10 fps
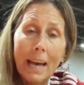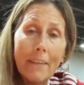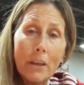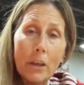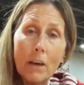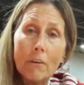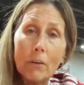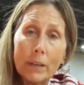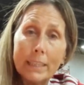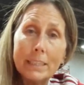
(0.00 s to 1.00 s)
and that you have a
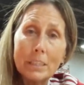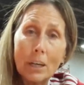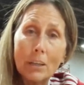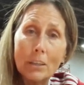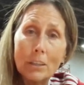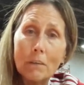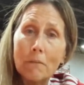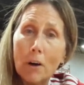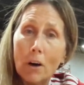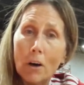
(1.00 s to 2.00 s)
great start to the
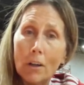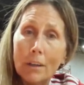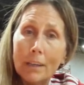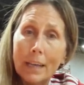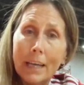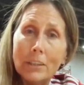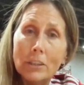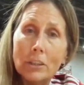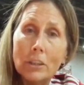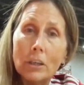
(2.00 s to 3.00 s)
fall and
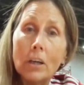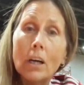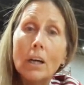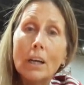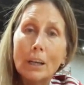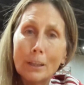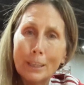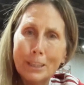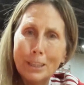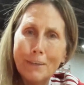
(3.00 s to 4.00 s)
your
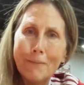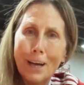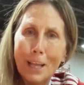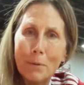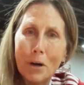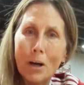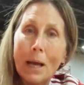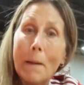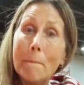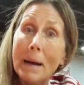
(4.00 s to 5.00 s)
collegiate
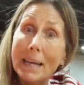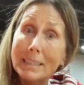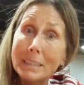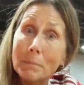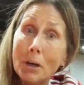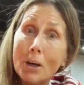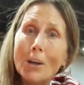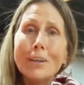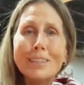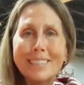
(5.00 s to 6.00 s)
volleyball and basketball